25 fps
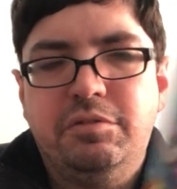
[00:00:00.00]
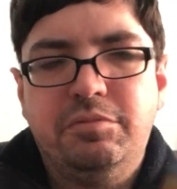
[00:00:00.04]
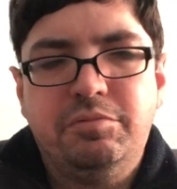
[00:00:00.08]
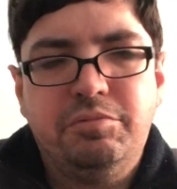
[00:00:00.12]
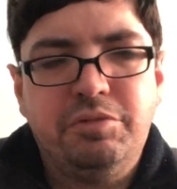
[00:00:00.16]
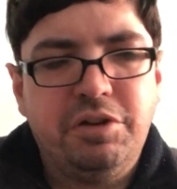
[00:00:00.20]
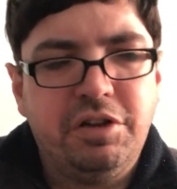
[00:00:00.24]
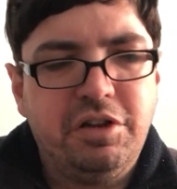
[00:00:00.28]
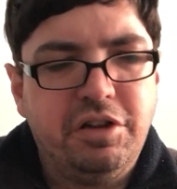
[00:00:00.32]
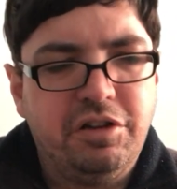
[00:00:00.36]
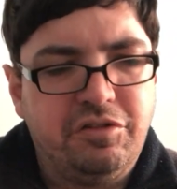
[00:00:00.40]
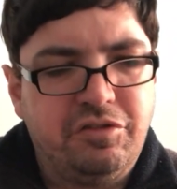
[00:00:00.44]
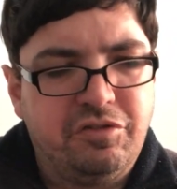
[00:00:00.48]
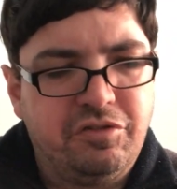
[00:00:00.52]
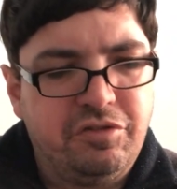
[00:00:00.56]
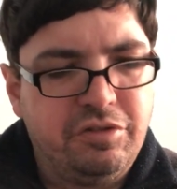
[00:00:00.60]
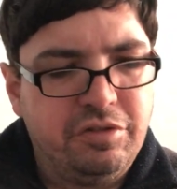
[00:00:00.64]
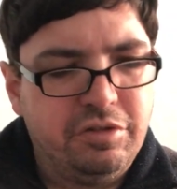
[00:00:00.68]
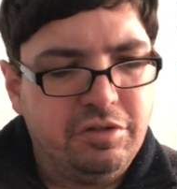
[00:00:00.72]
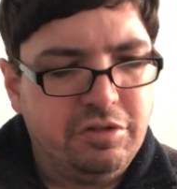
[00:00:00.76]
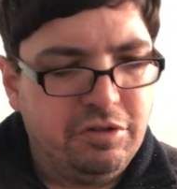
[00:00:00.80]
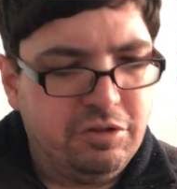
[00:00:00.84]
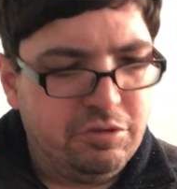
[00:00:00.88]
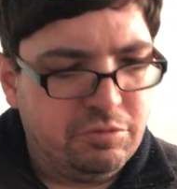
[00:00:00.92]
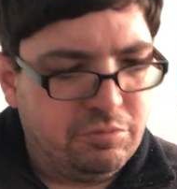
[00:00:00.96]
pretty nice
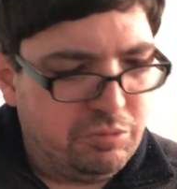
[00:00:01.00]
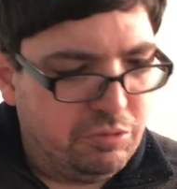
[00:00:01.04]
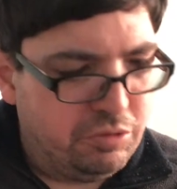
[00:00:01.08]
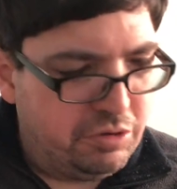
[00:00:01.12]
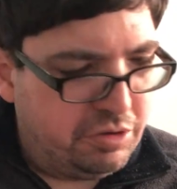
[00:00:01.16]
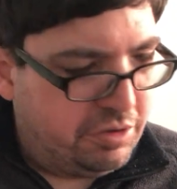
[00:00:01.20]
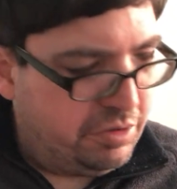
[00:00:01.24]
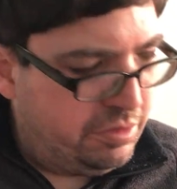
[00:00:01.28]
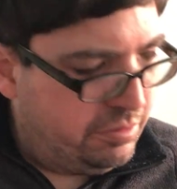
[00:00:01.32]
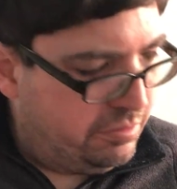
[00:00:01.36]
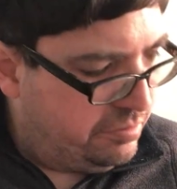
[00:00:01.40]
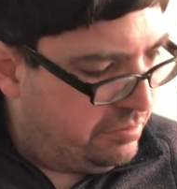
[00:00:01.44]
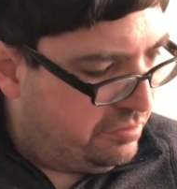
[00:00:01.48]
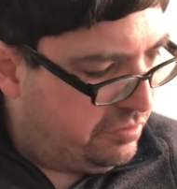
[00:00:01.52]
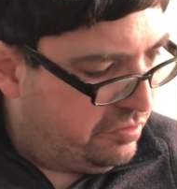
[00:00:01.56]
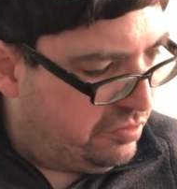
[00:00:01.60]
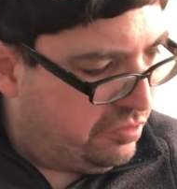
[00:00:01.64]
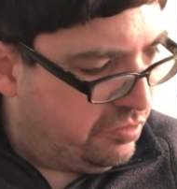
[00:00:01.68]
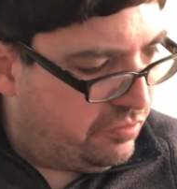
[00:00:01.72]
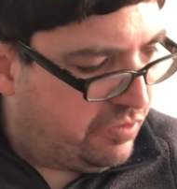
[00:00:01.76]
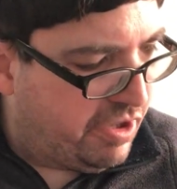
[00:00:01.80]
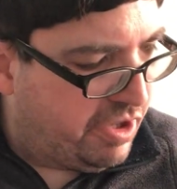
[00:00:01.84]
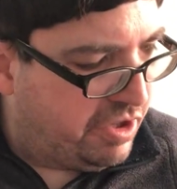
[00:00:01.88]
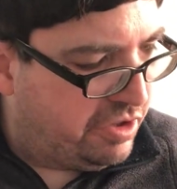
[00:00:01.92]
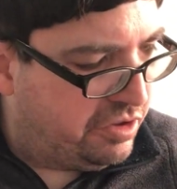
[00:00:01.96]
artwork. So
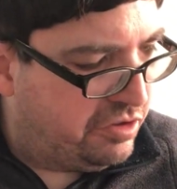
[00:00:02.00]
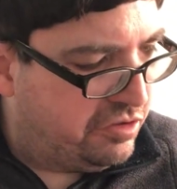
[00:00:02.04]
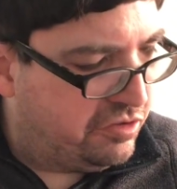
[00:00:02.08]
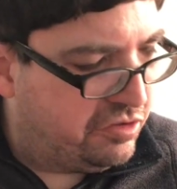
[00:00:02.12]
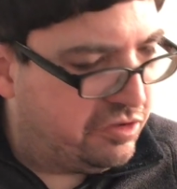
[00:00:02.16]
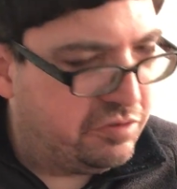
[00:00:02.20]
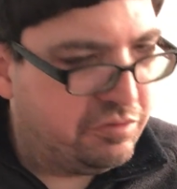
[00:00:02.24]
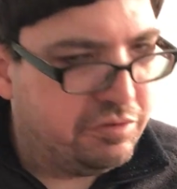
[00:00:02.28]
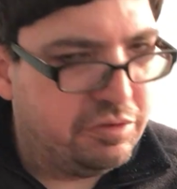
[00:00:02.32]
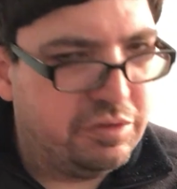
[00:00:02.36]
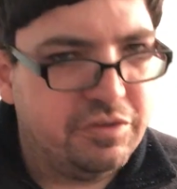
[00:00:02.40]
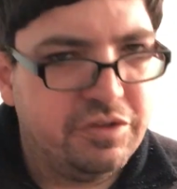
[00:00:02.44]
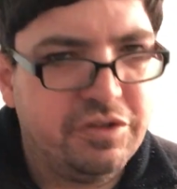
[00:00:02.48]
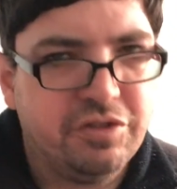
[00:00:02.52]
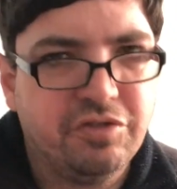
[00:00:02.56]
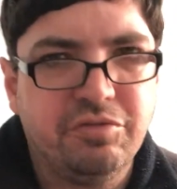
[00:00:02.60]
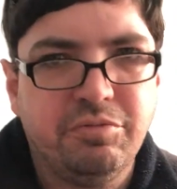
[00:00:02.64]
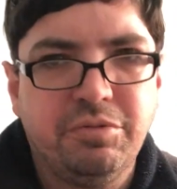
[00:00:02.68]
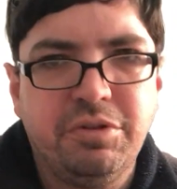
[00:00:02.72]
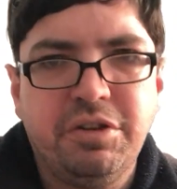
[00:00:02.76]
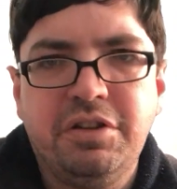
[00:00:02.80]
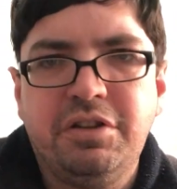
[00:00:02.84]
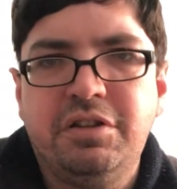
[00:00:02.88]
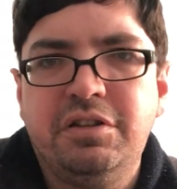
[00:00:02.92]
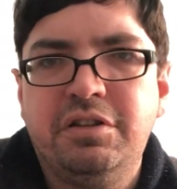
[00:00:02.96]
that is it for this
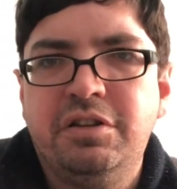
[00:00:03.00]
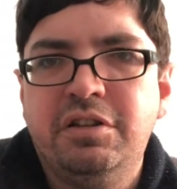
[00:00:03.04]
week.